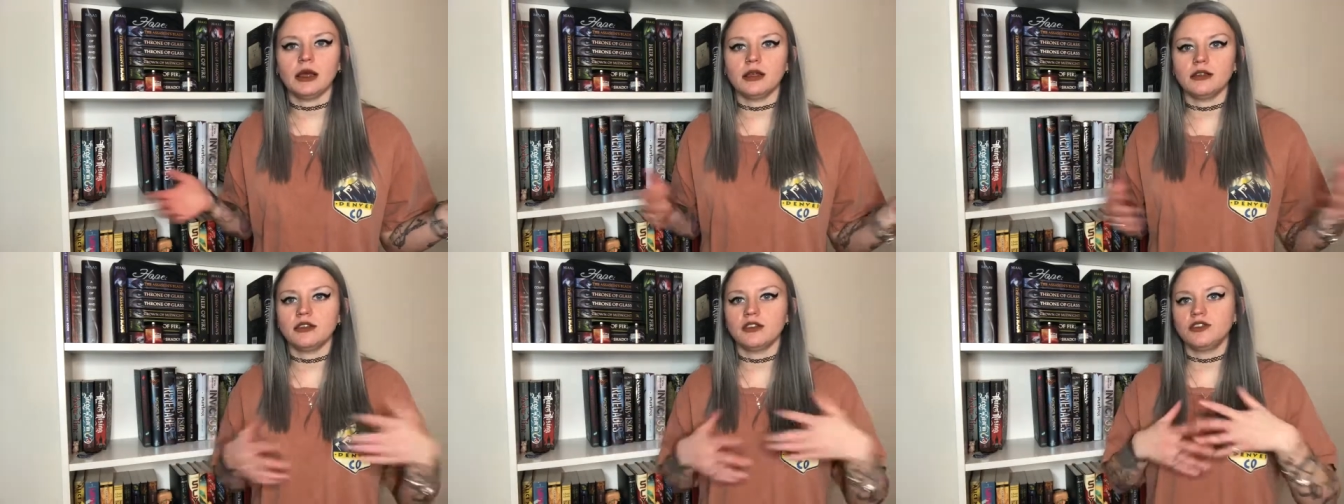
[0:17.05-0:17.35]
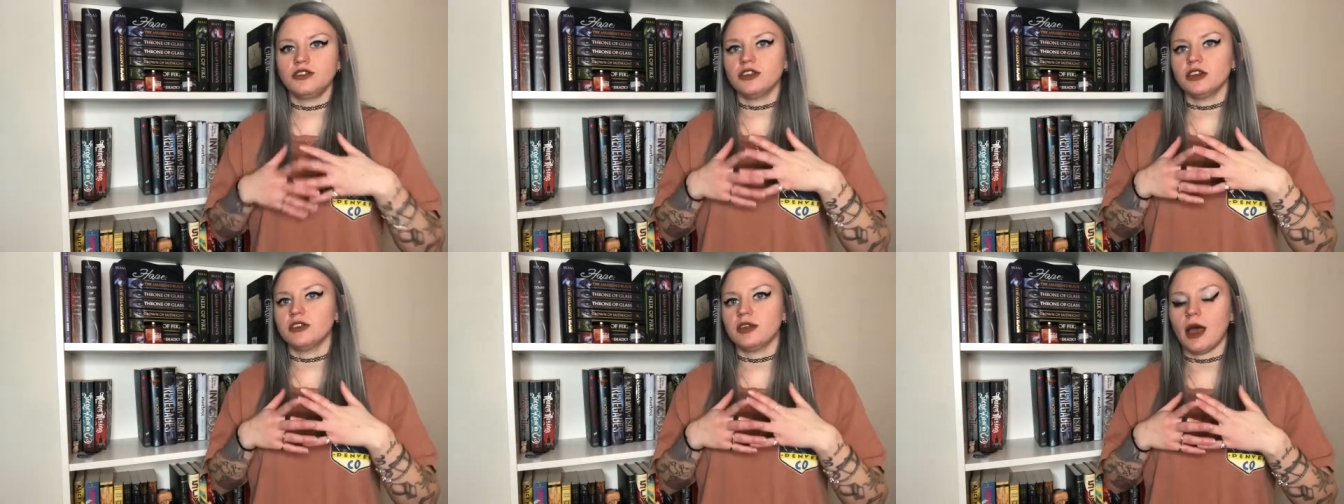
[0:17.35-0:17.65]
It
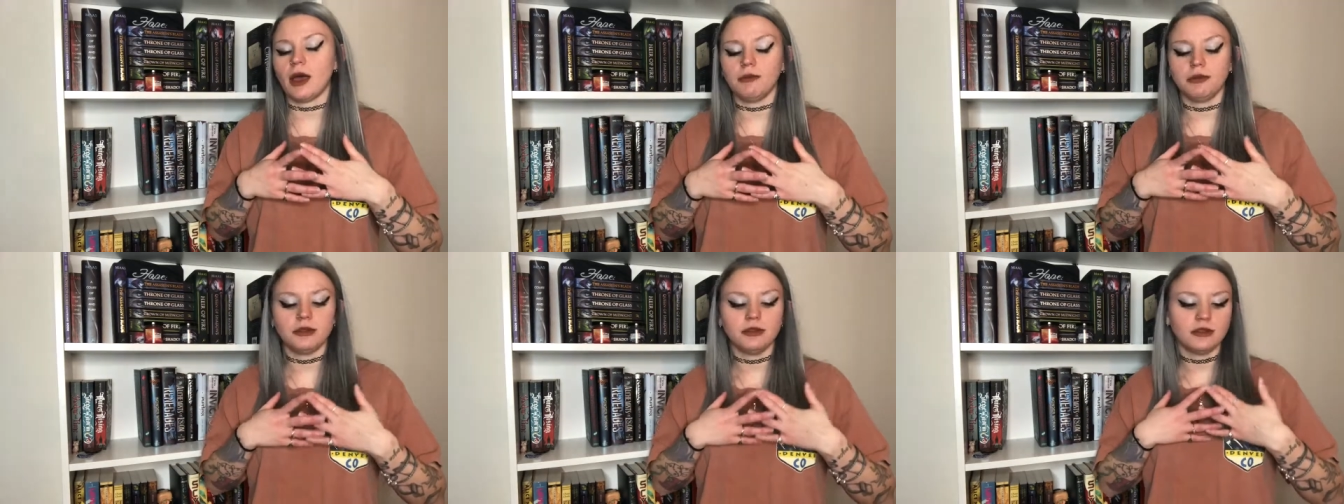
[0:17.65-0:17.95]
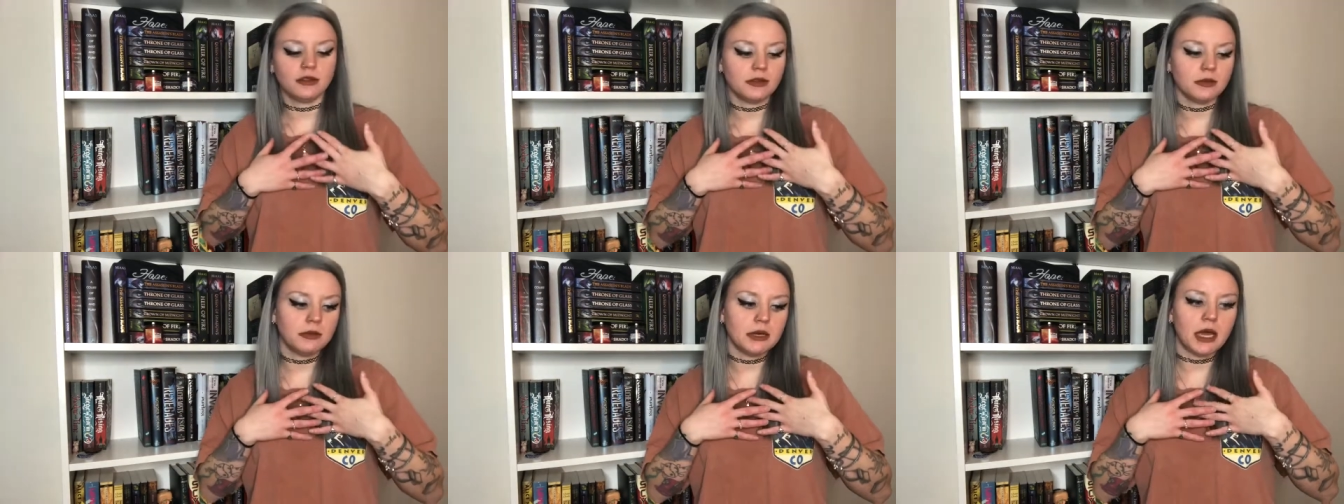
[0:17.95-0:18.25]
just
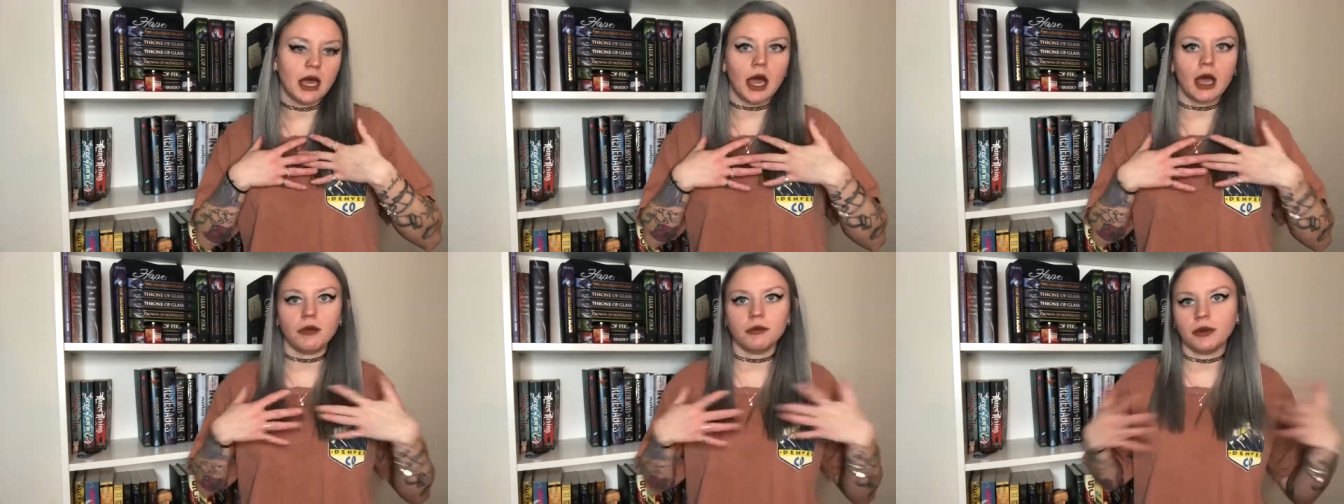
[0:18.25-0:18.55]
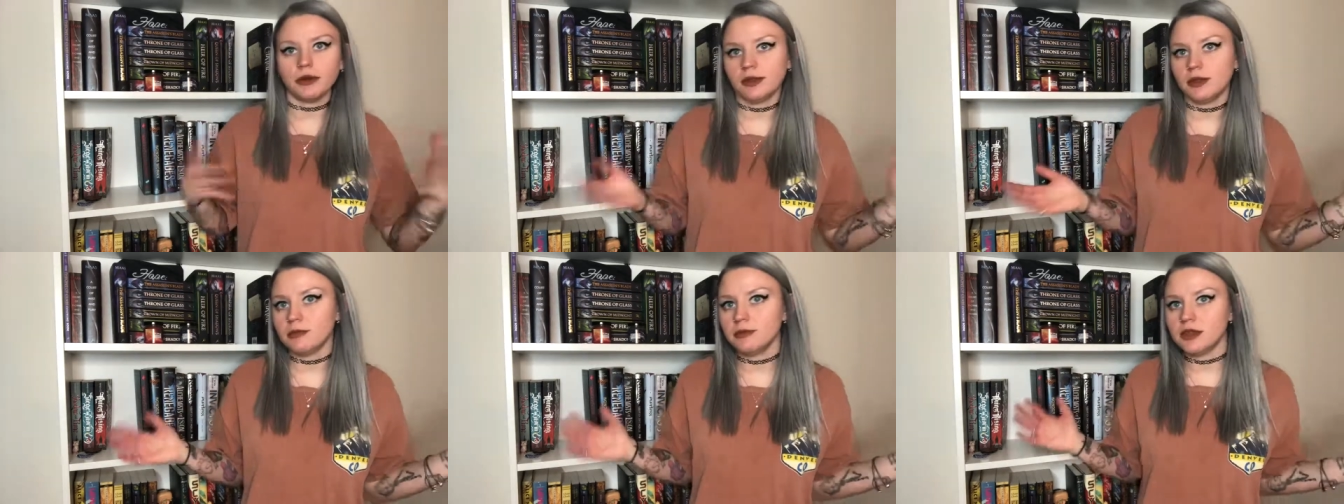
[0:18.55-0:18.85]
happens to be I
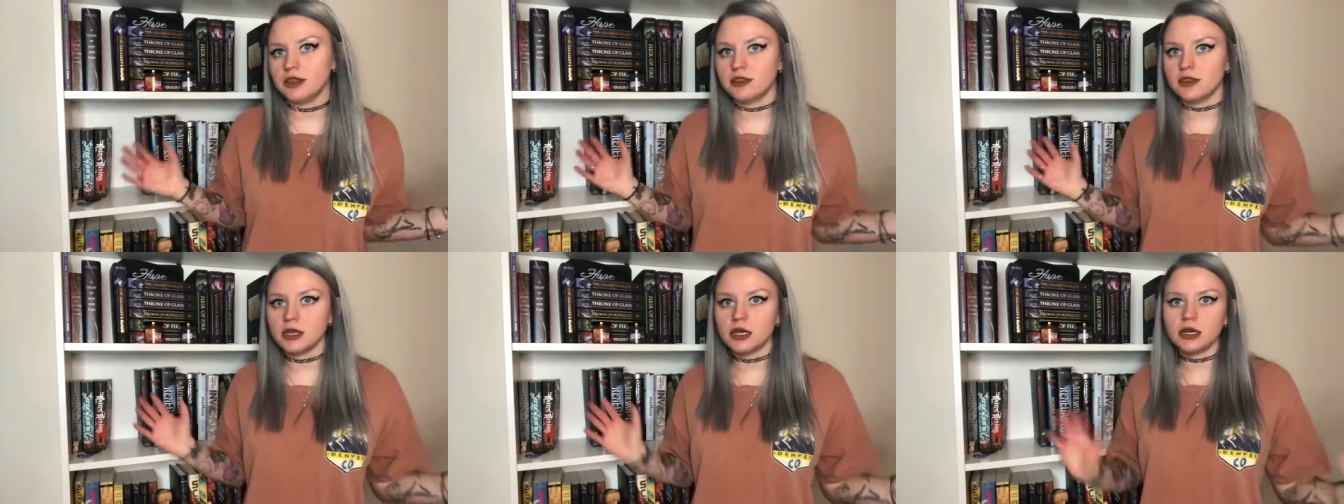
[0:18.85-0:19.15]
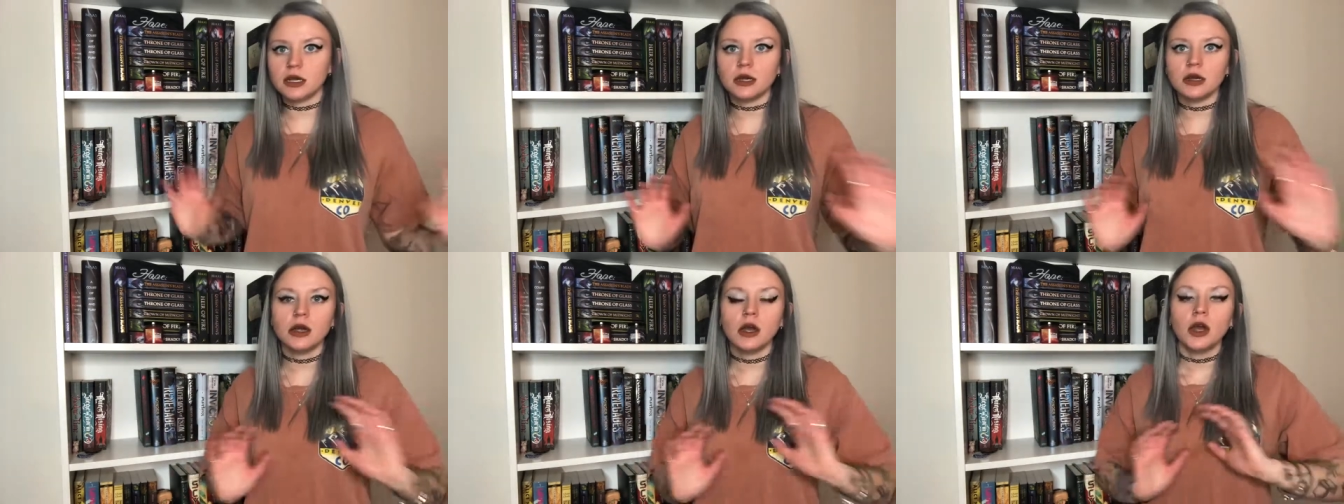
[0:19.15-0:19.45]
read them this
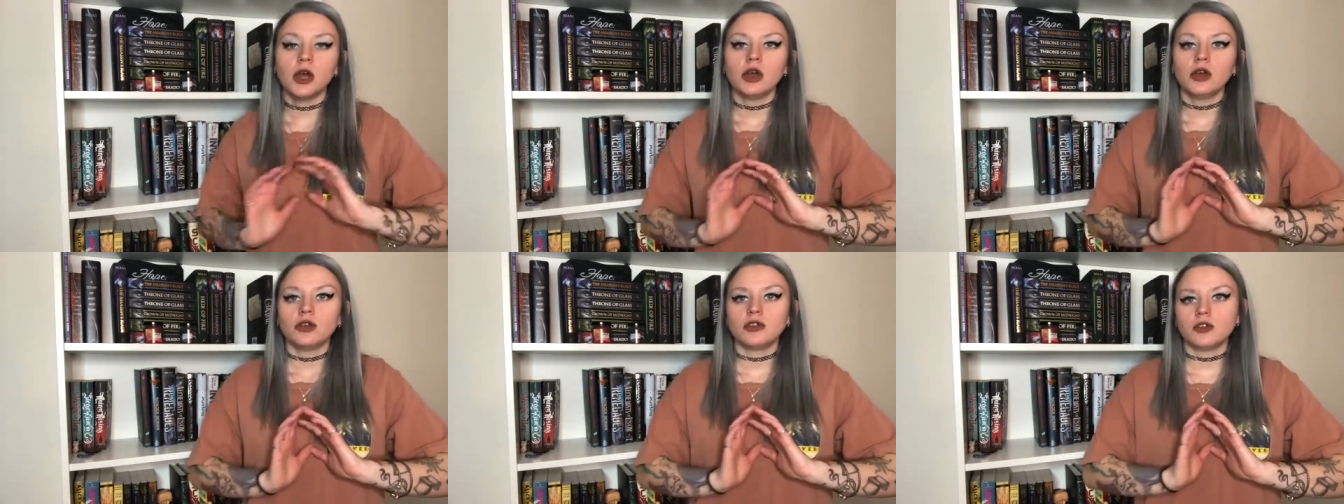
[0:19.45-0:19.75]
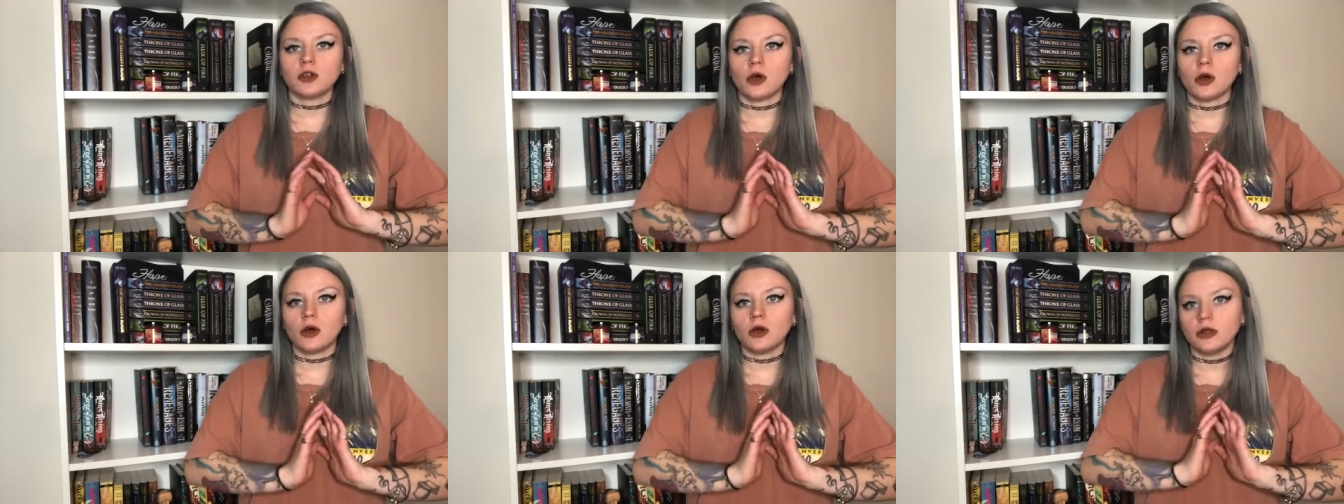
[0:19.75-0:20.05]
year,
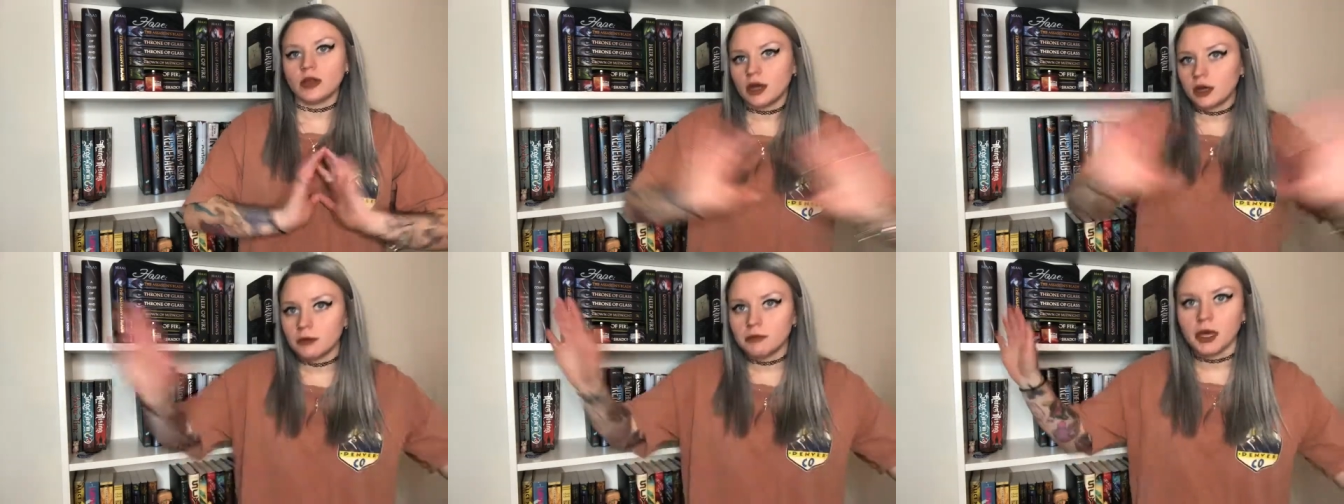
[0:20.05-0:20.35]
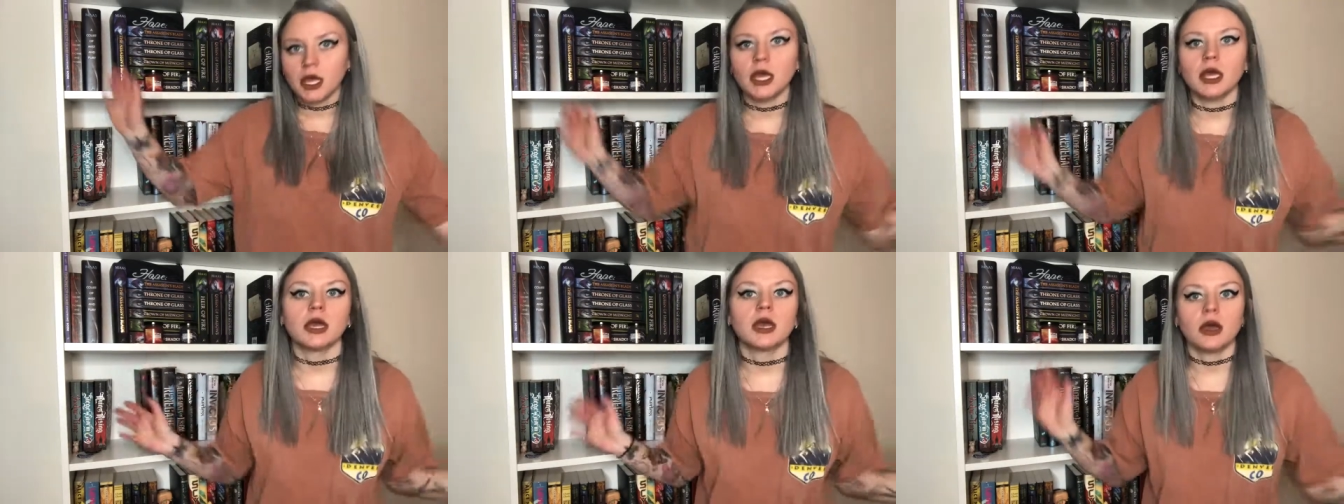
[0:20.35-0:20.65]
so they're
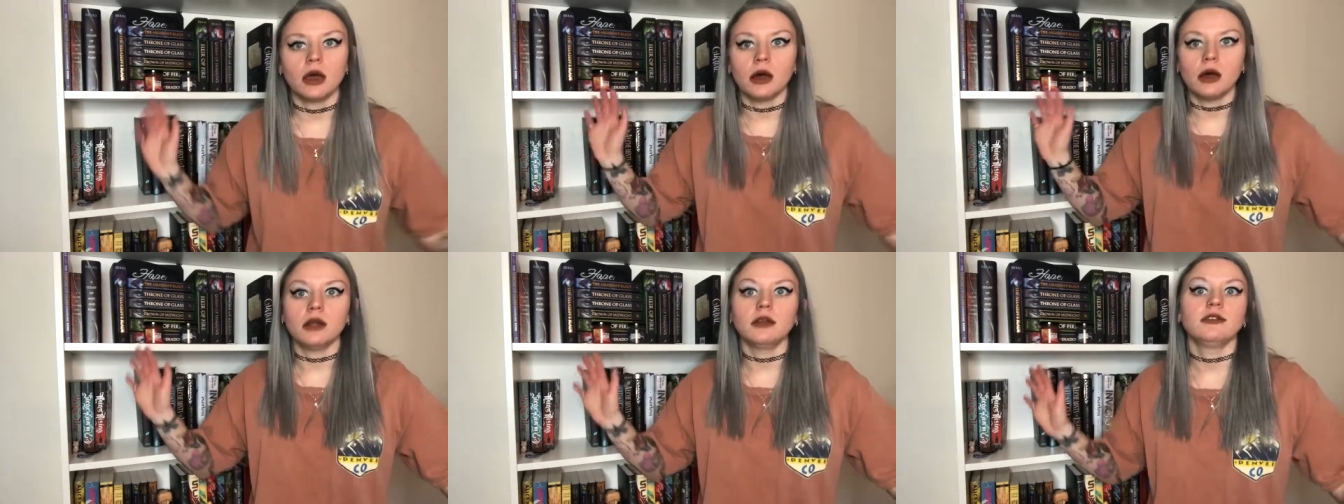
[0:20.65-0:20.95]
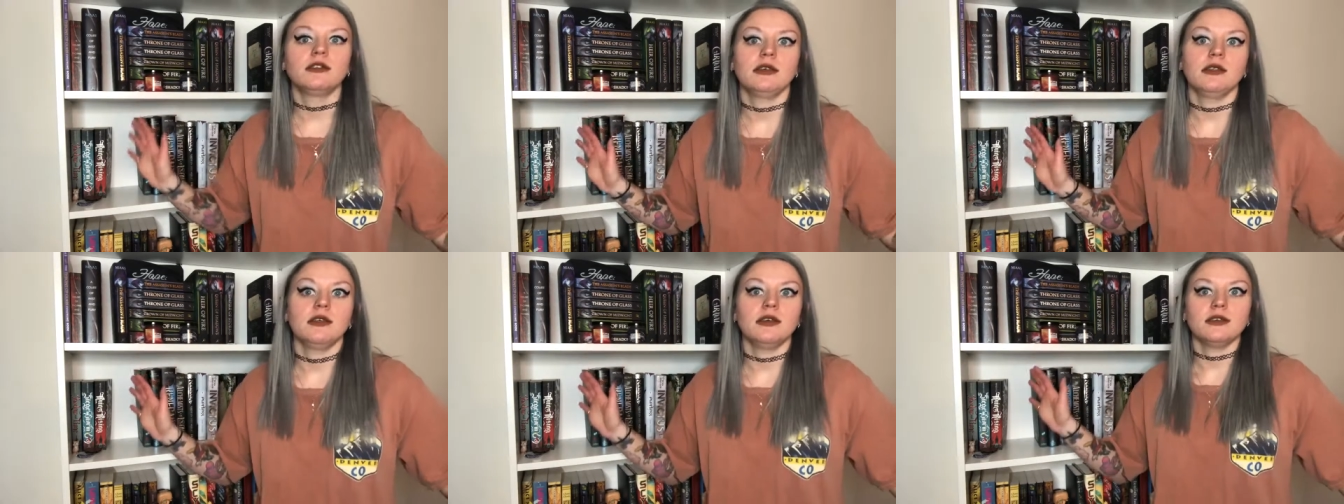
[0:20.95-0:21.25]
making it
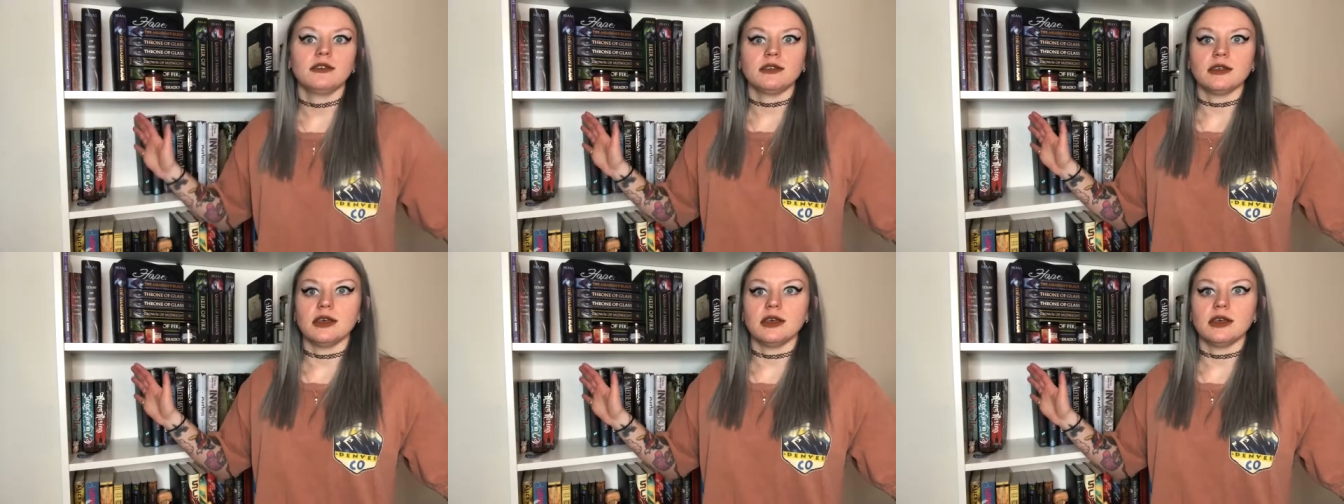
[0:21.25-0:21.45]
onto this